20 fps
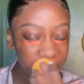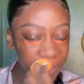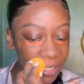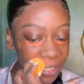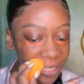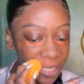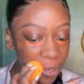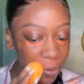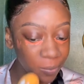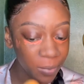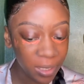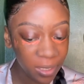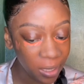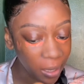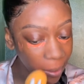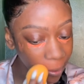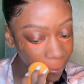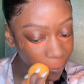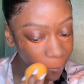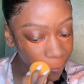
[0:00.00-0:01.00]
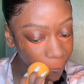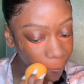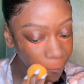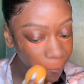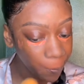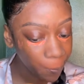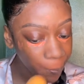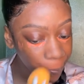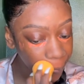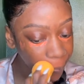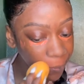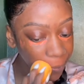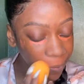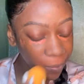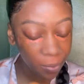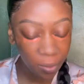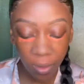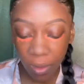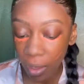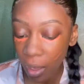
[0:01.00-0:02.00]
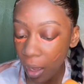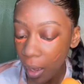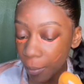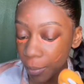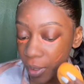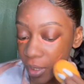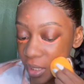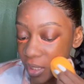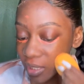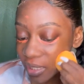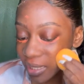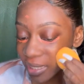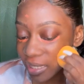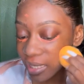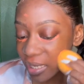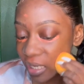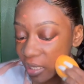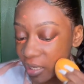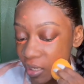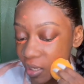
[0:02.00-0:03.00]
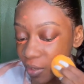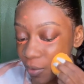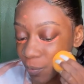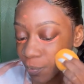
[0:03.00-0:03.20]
to tell me that I'm gonna see